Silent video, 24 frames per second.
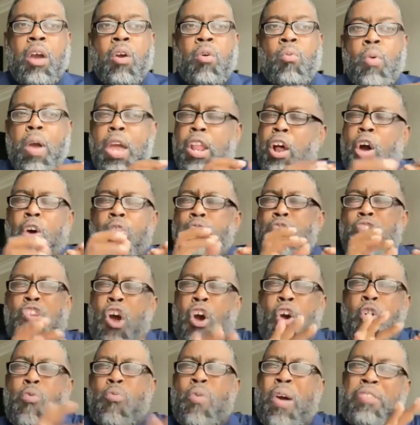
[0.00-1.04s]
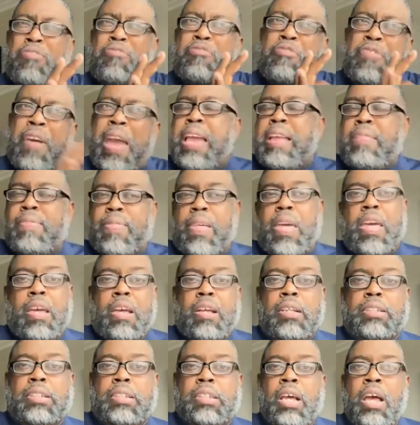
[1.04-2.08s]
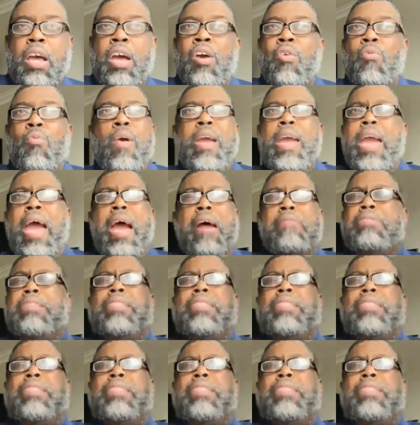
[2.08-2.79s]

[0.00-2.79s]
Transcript: We don't know what faith is. We have